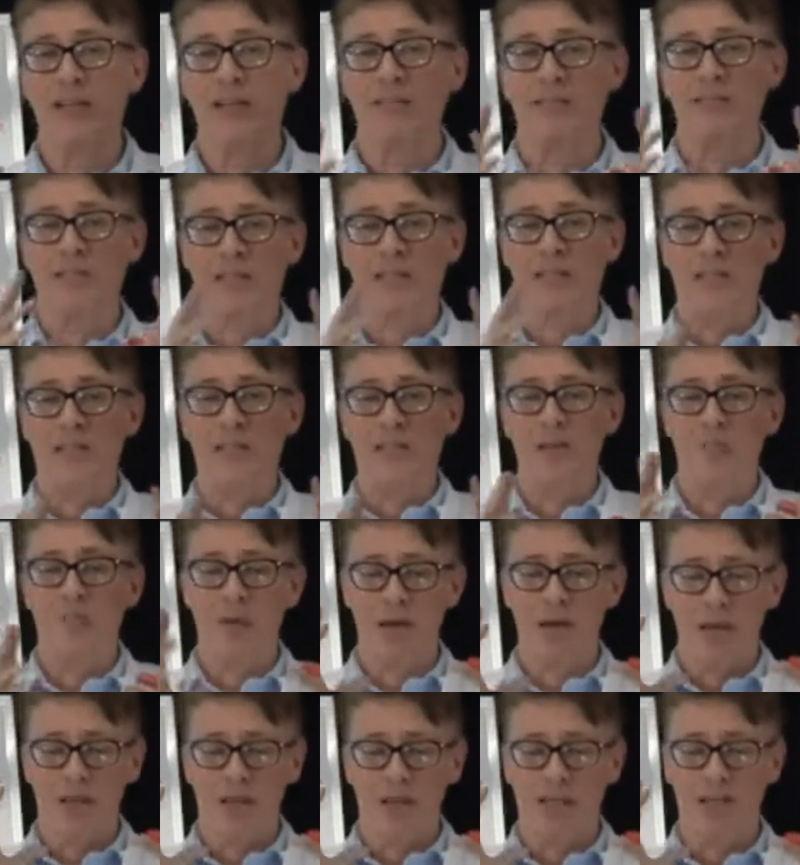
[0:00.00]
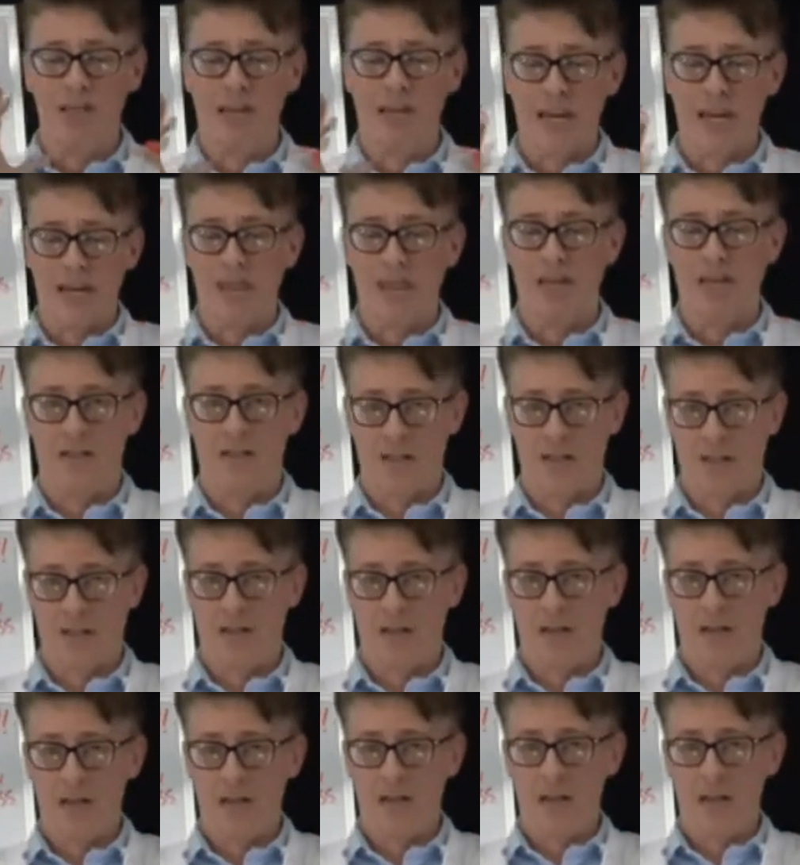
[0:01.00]
a Team Canada
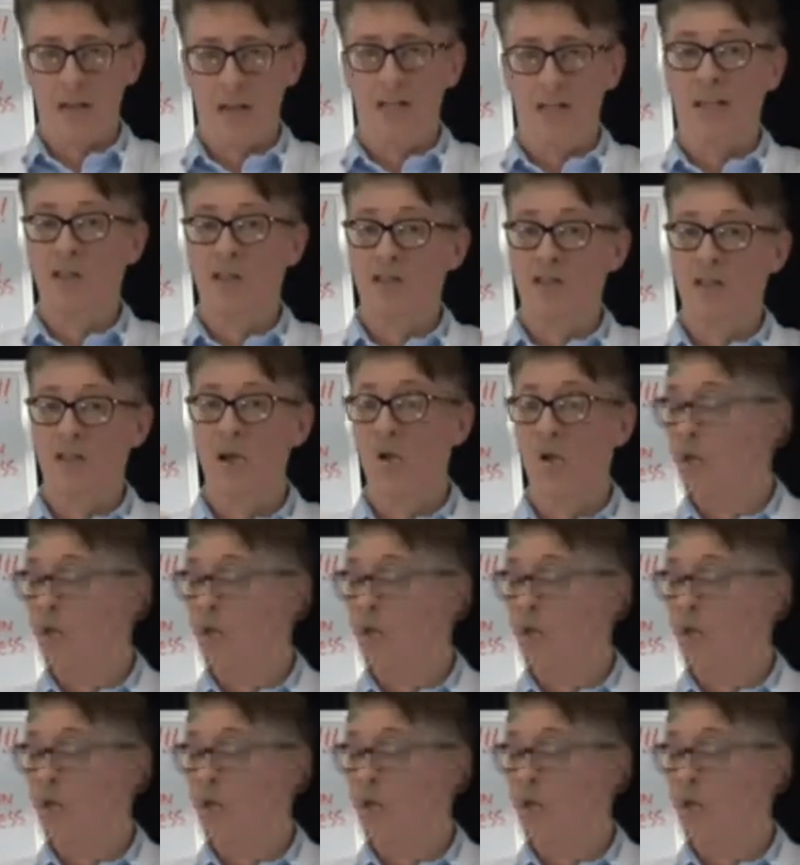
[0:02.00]
that is